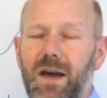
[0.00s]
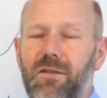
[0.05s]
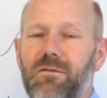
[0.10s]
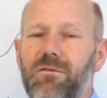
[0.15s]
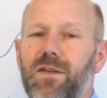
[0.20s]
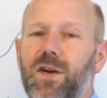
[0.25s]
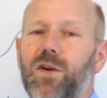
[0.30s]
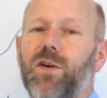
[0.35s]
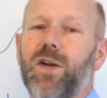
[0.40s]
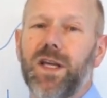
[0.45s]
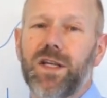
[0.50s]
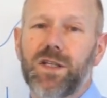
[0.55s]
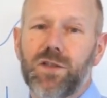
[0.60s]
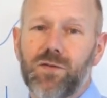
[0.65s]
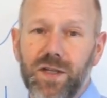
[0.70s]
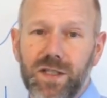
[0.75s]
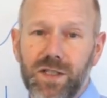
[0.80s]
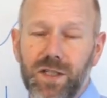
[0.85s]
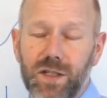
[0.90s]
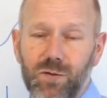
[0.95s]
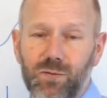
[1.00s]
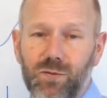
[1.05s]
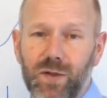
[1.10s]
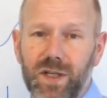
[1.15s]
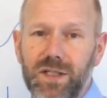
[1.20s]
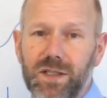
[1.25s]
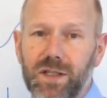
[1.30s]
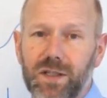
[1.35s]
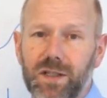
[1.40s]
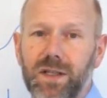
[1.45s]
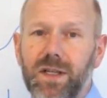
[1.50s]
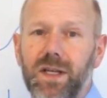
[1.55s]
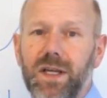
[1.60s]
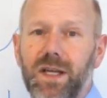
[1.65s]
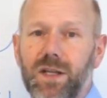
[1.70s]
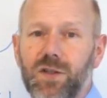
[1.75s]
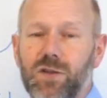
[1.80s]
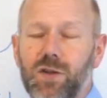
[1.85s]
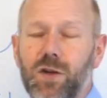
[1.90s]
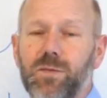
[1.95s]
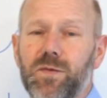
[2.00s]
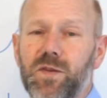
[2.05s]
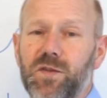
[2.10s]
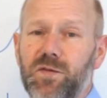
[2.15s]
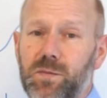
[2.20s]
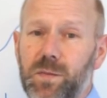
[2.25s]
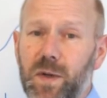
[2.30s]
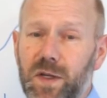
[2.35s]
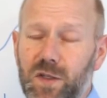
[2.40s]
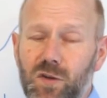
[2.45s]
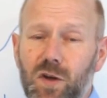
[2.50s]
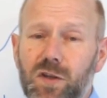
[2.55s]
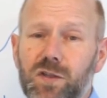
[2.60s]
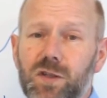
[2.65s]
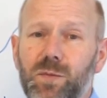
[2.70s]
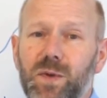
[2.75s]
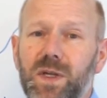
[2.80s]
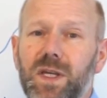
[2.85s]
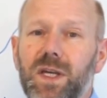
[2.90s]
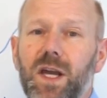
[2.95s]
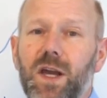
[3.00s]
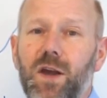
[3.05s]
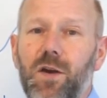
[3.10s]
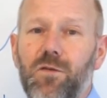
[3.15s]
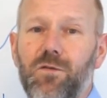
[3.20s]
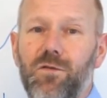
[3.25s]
a very interesting region in terms of spectroscopy,